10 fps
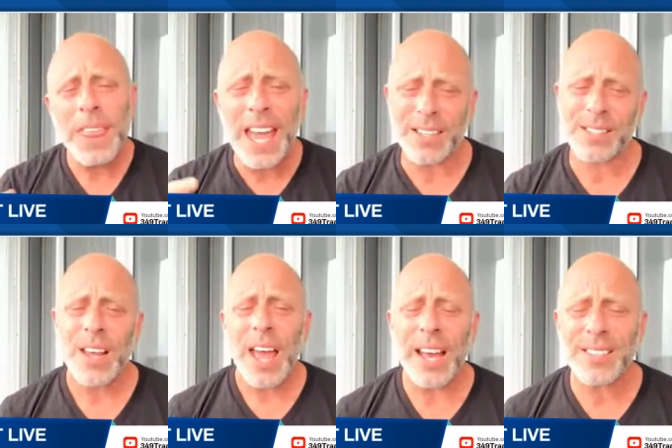Yes,
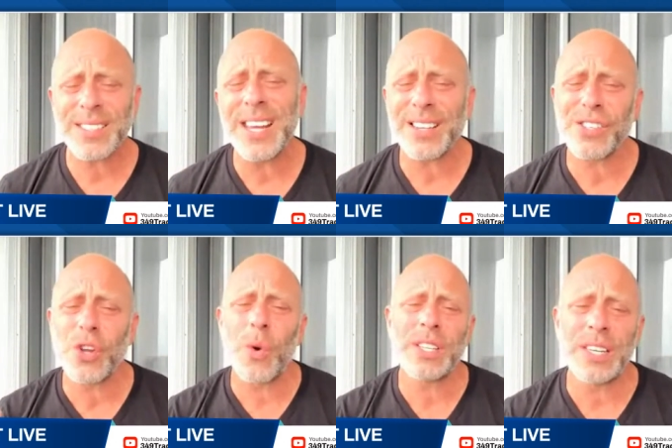STX is
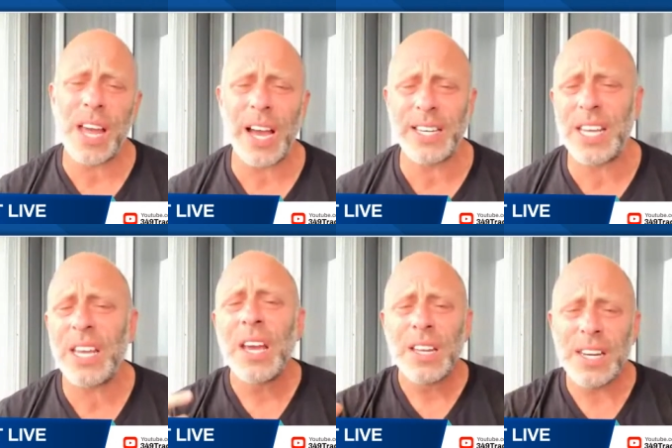going to
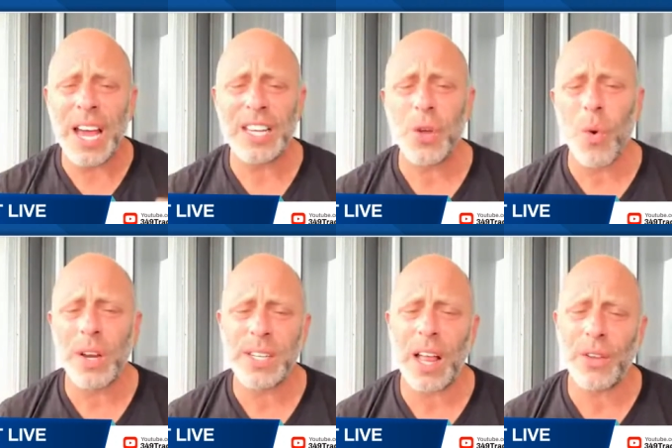$90,
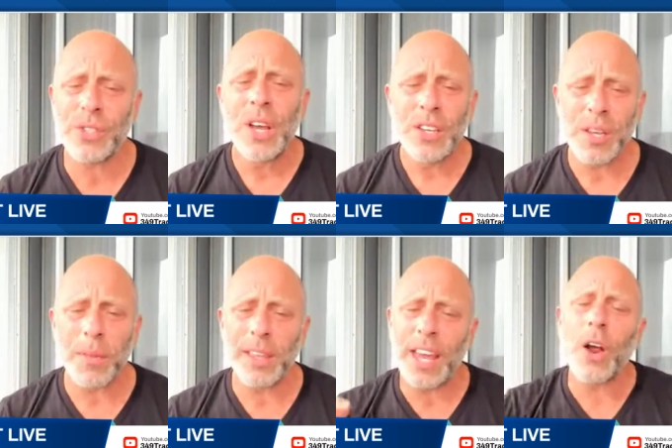$91,
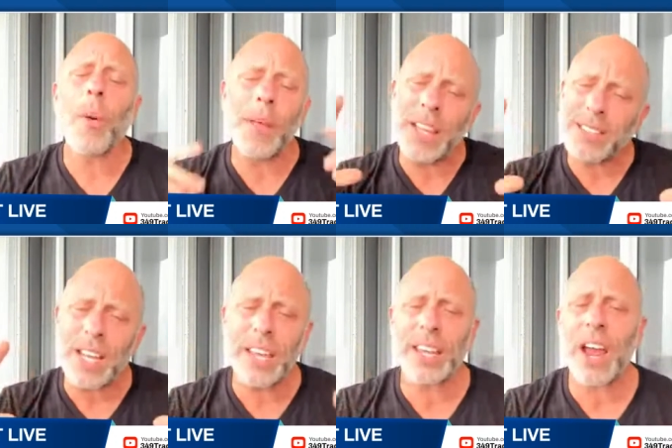something like that. Okay, but let's
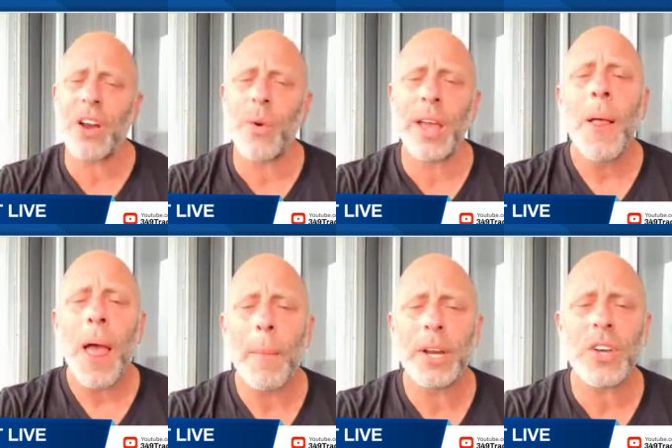not get carried away.
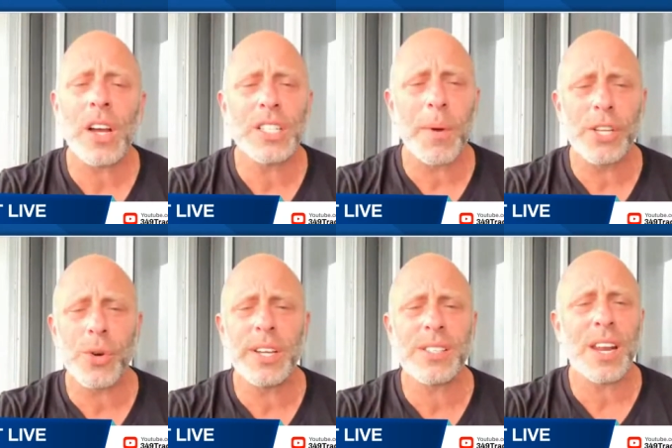I'm going to talk into my
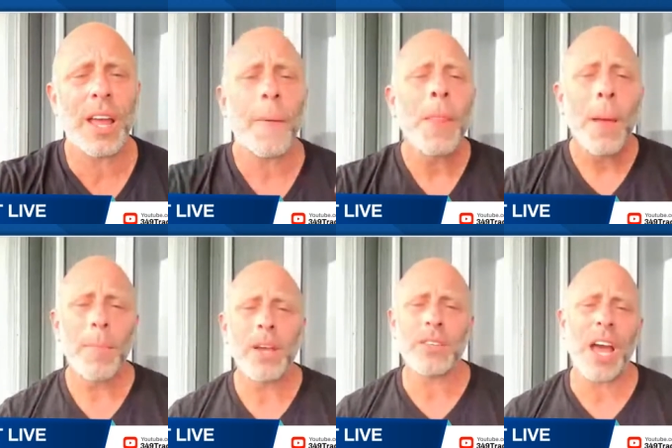trades today
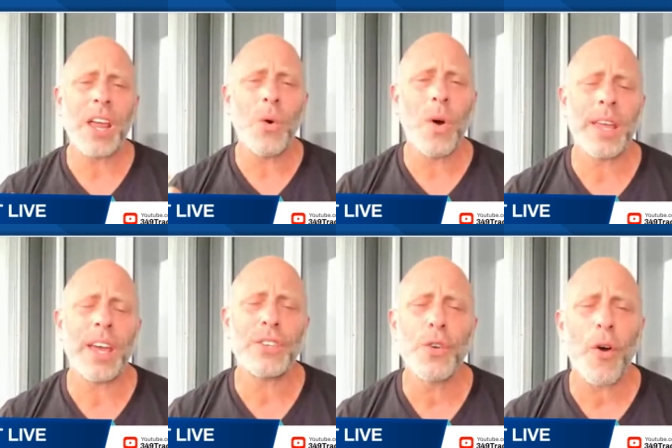because I don't want to
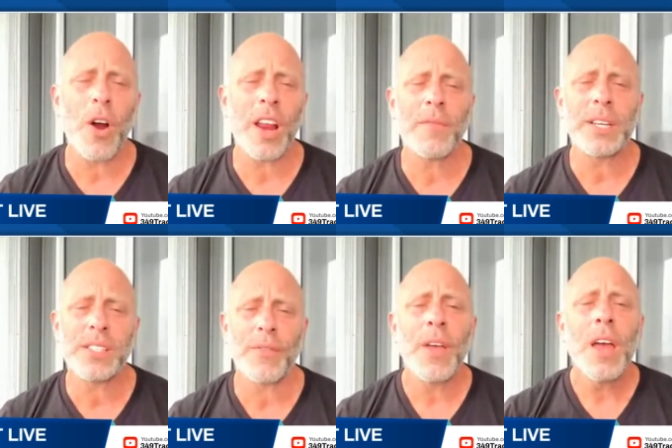get too far ahead of
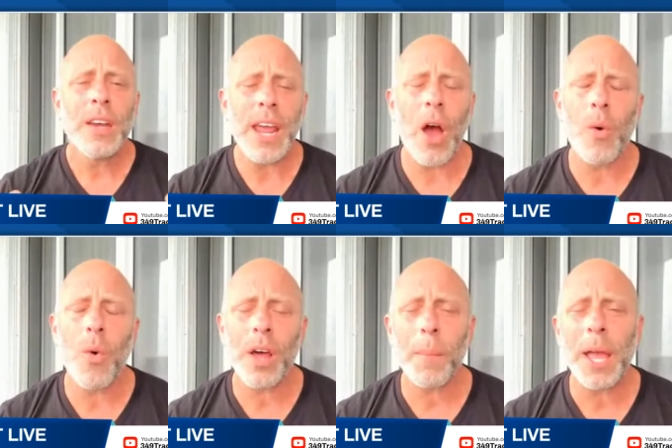myself. Now, I
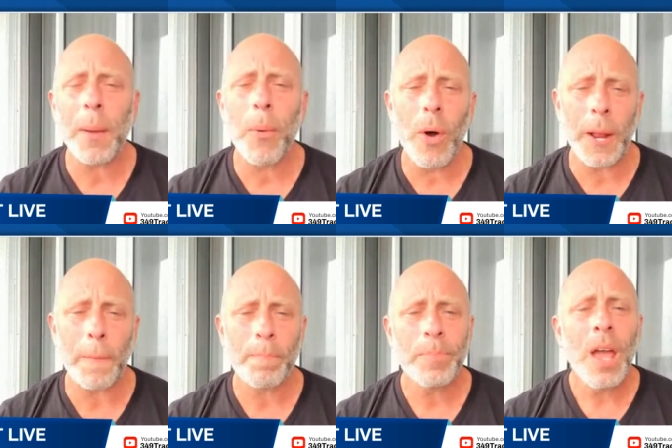want to make a point.